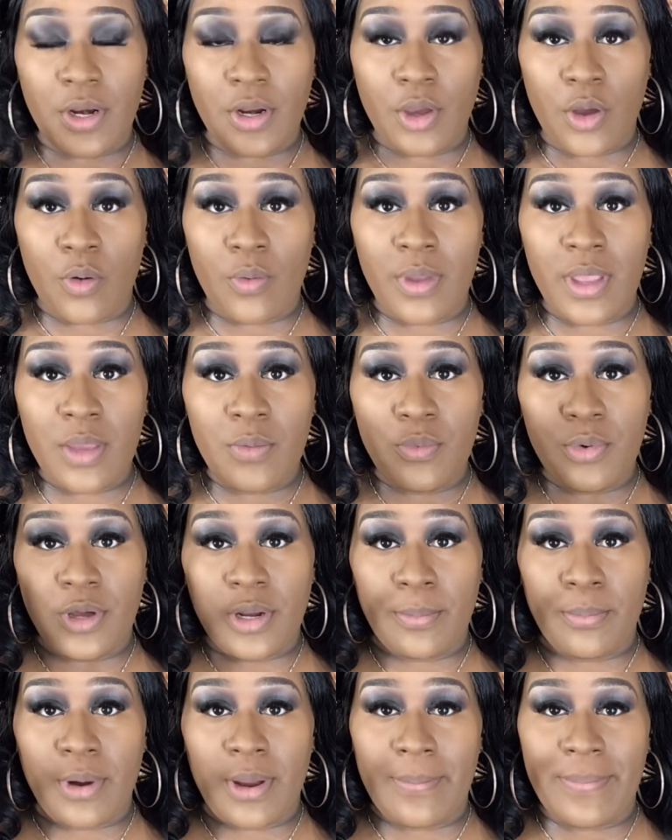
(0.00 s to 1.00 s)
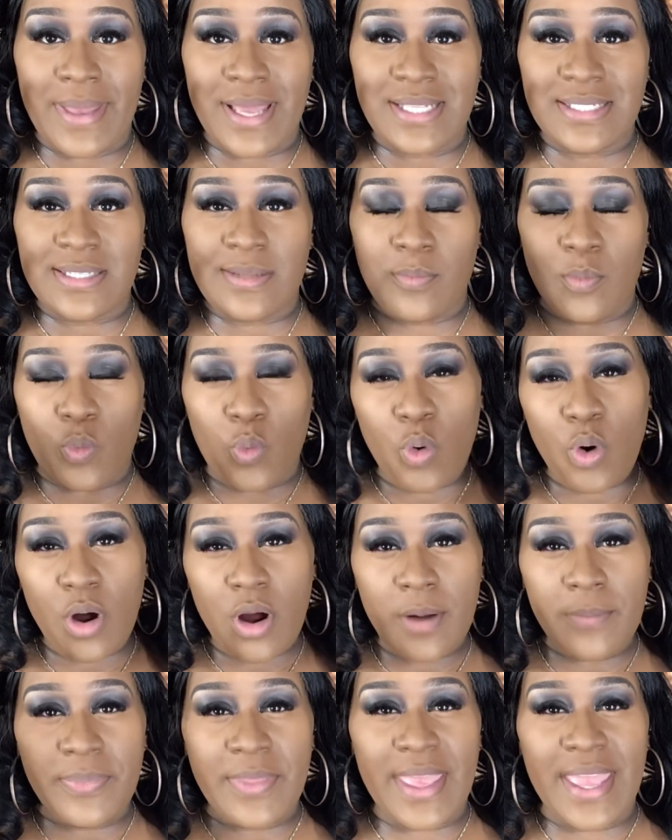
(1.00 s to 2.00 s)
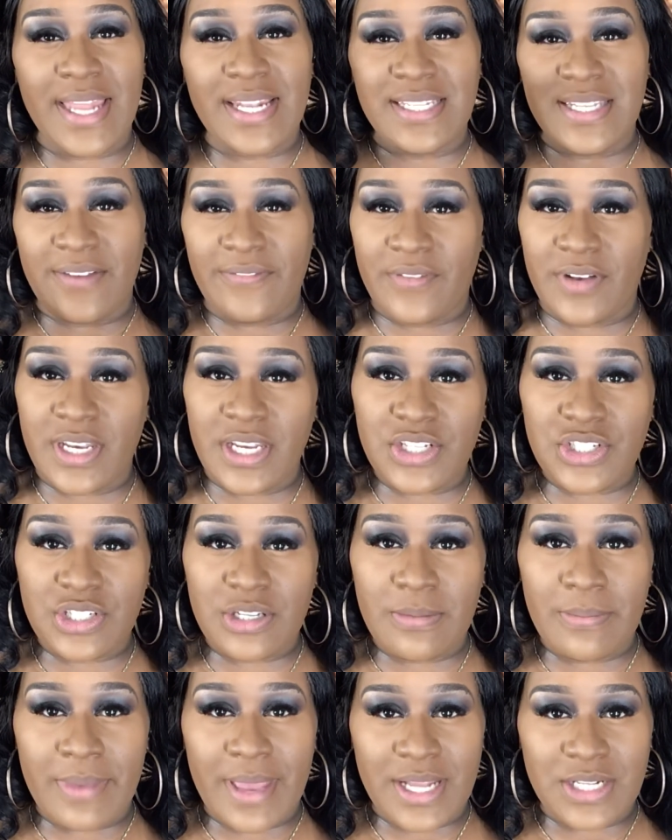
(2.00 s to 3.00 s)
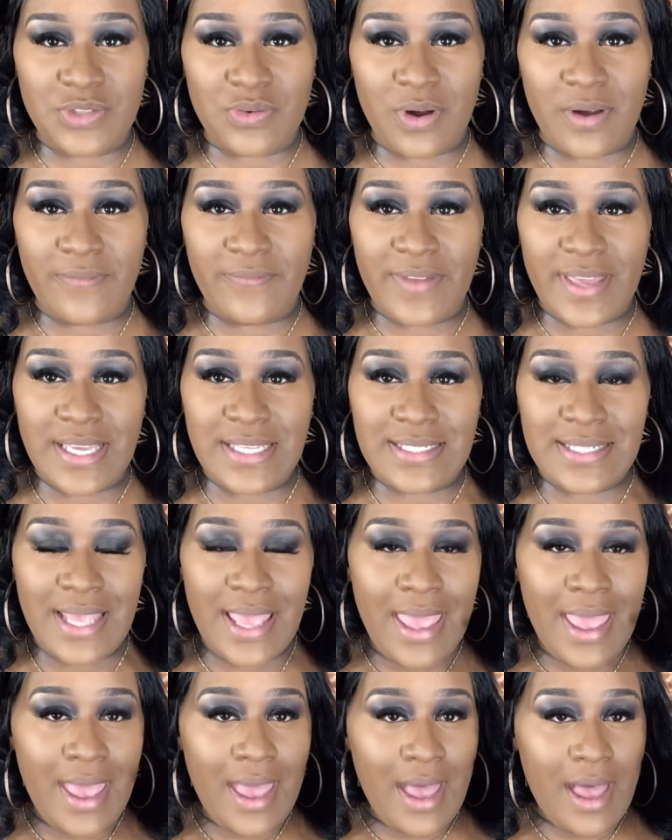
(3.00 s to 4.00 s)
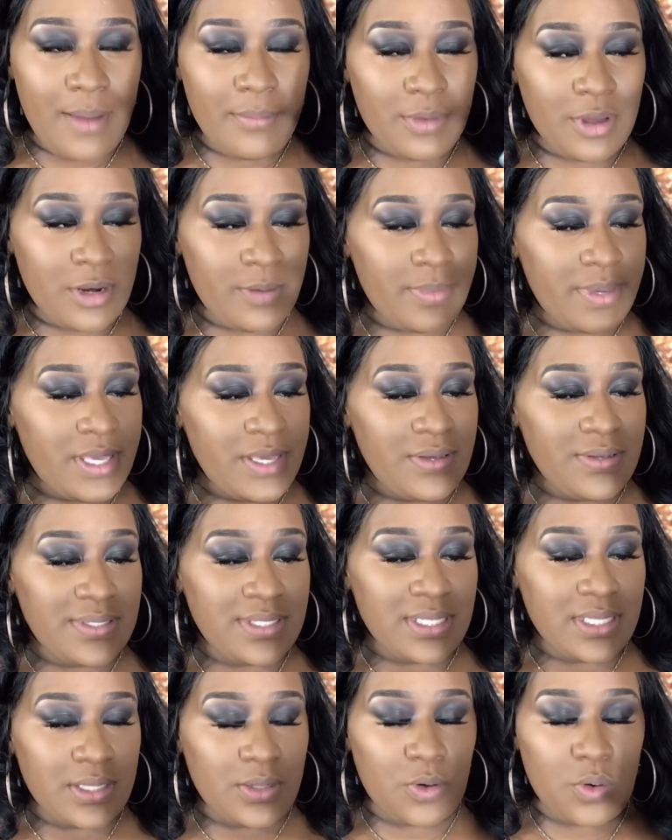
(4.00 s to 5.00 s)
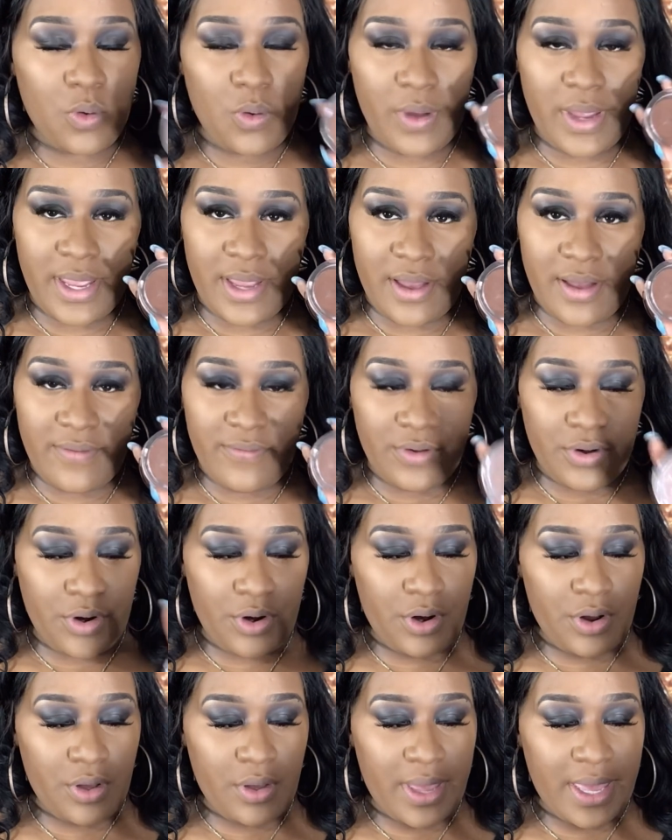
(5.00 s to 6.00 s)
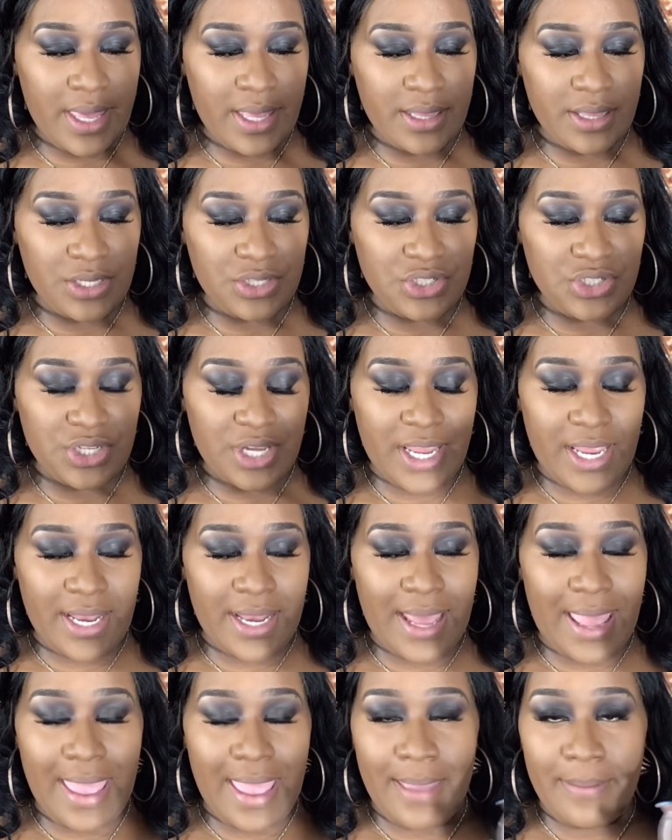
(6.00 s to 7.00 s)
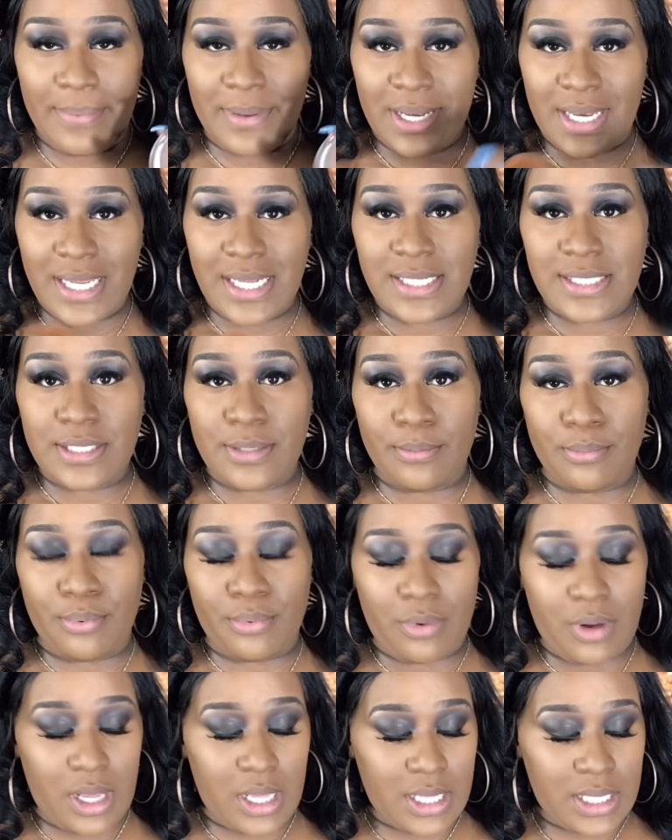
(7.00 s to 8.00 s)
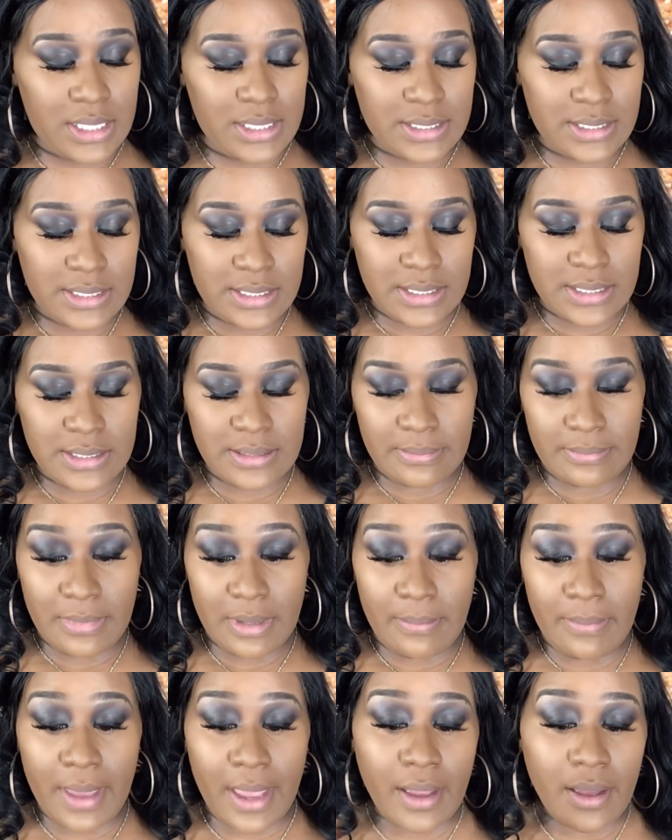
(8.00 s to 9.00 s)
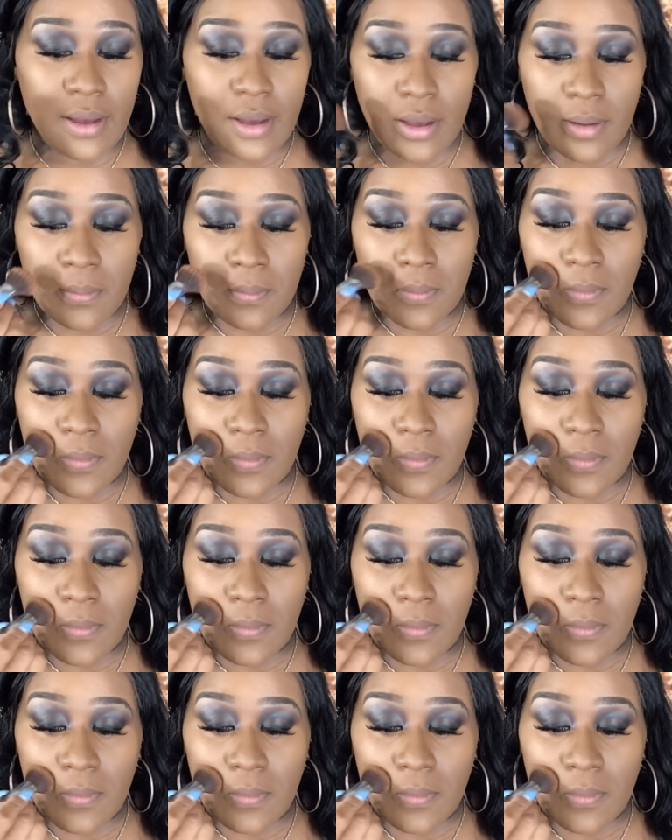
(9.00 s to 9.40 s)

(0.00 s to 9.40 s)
gonna go in, we're gonna bring back some warmth and definition back to our face. I'm gonna be using the Queen Covergirl in the shade Ebony to bronze me back up.